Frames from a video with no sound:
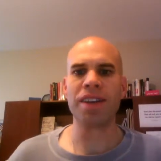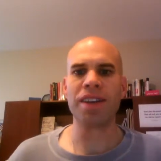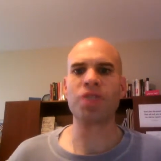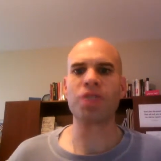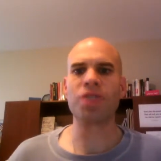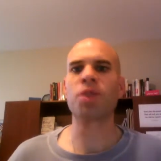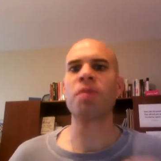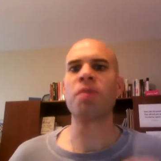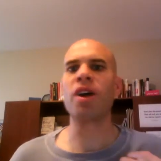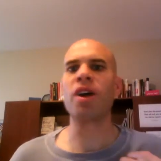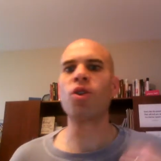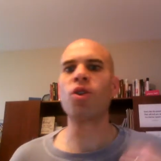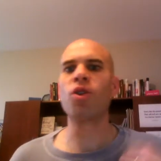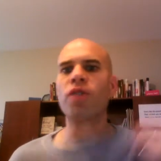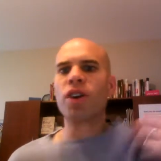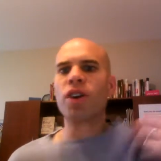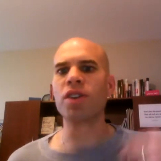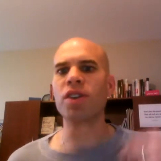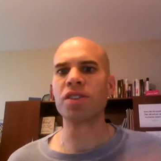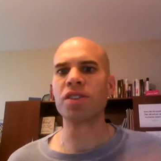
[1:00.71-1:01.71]
I took my
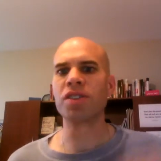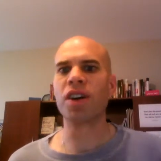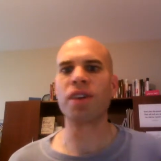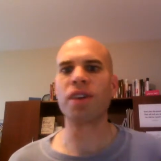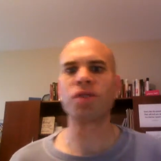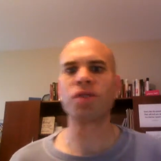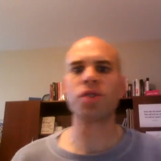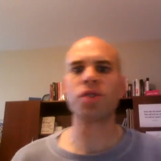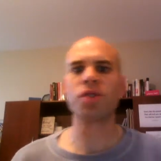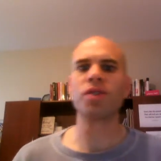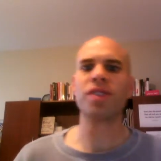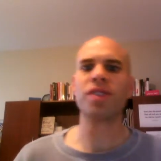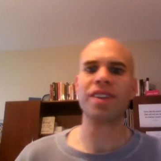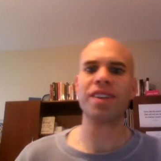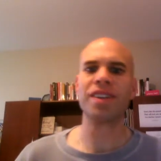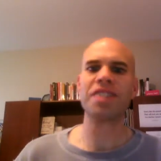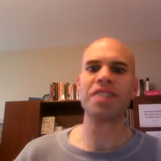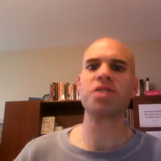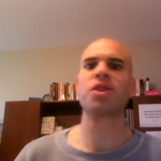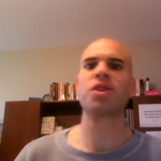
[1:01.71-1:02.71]
overalls off, so
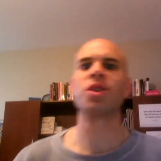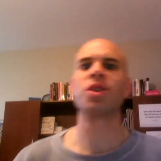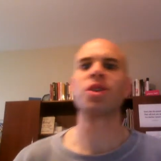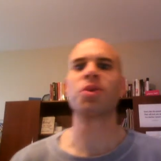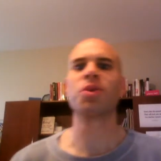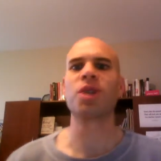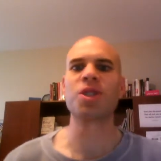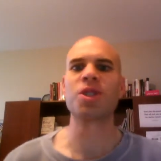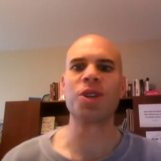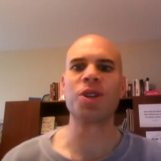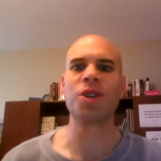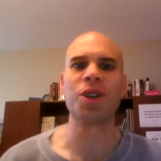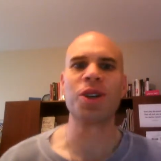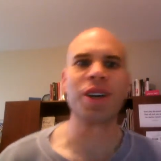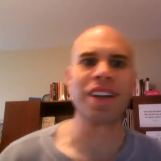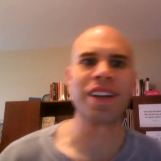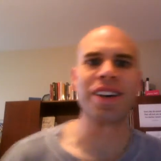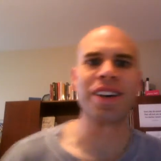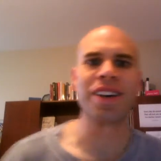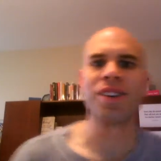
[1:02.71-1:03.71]
I just got the work shirt
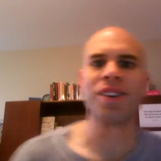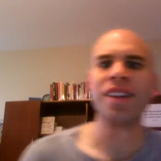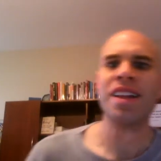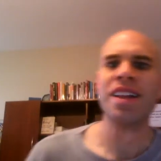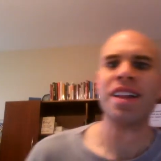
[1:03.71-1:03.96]
on now.